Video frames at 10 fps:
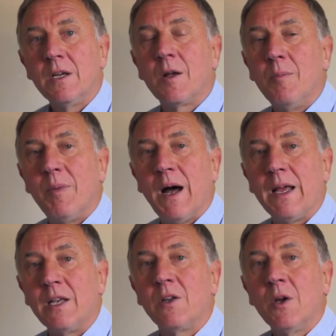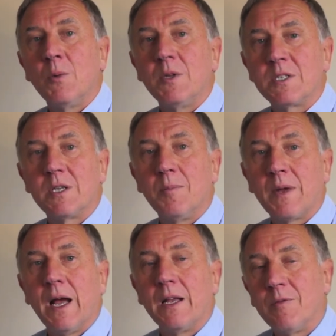combined with some
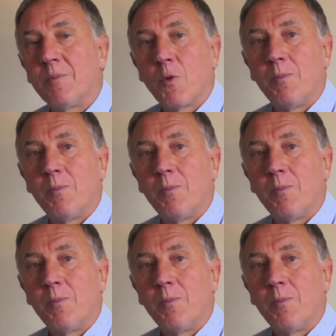kind of